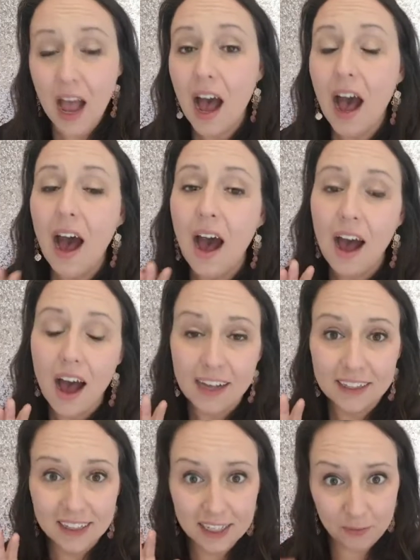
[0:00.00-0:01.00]
just,
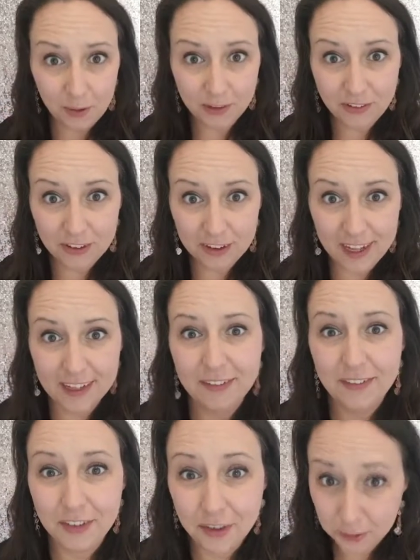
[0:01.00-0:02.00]
I've
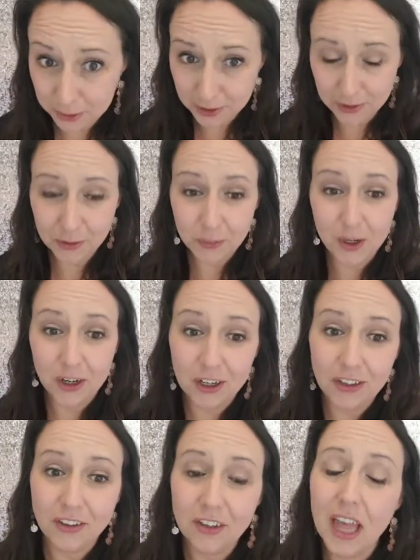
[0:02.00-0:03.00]
watched a lot of
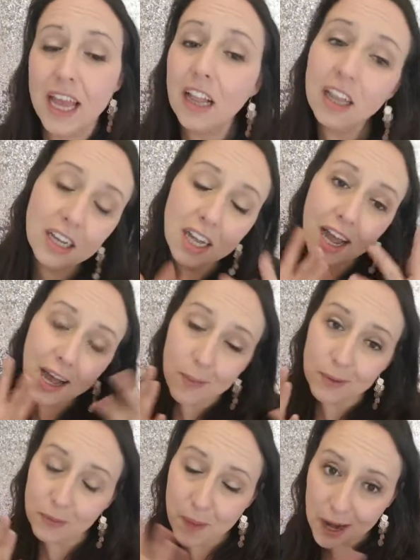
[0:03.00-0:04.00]
tutorials where girls are
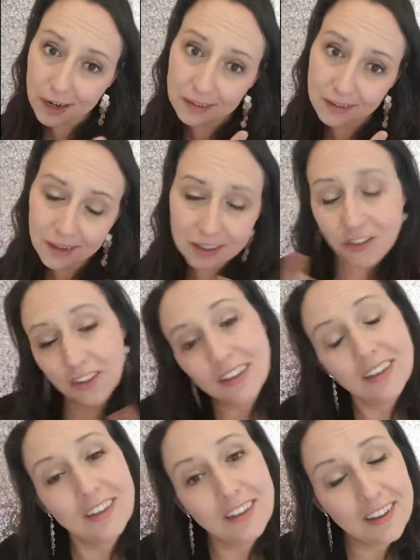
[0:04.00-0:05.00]
like, look at how much
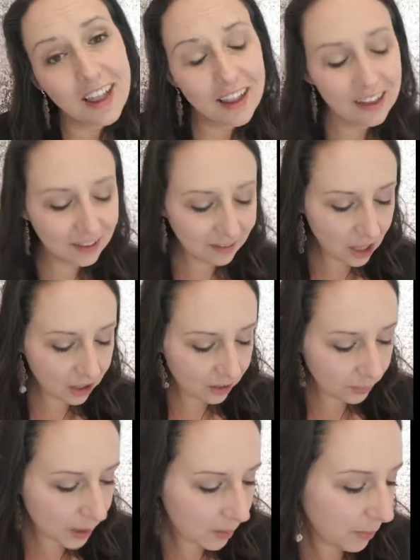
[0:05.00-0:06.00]
better Senegence is
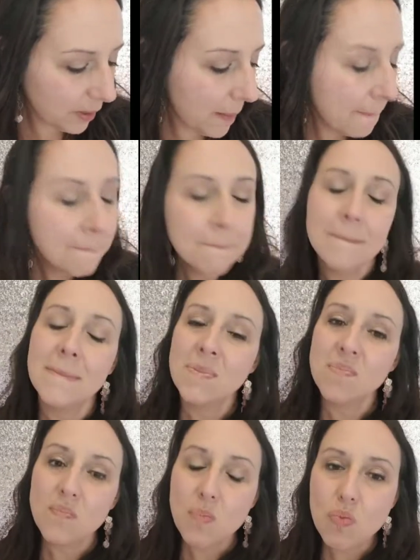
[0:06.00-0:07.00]
than this color, blah, blah,
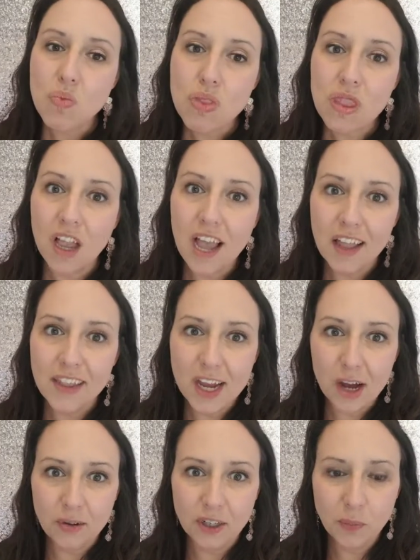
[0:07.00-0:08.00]
blah.
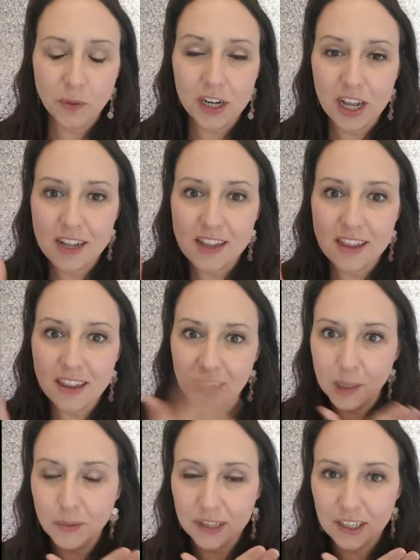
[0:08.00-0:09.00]
And they always
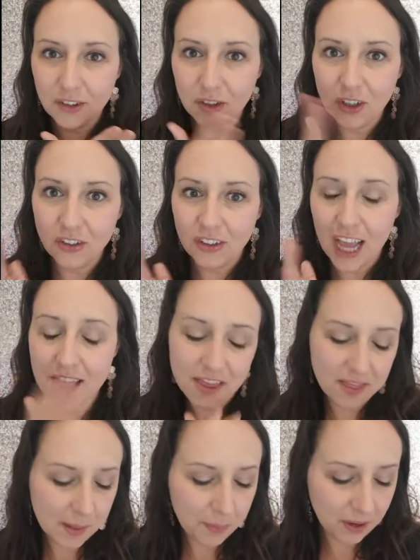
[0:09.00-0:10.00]
put on the lip
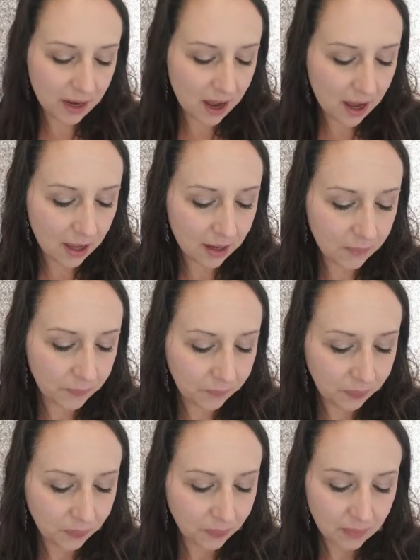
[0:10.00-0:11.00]
sense first and then they
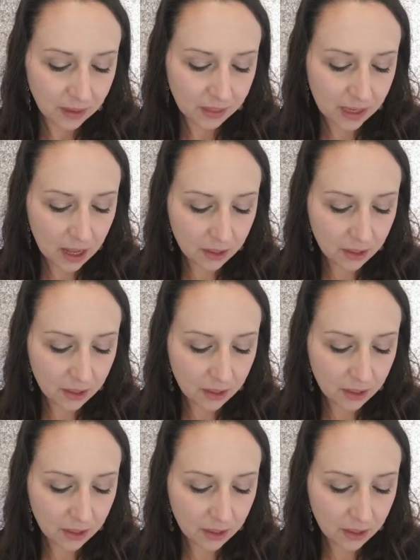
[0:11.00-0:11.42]
put on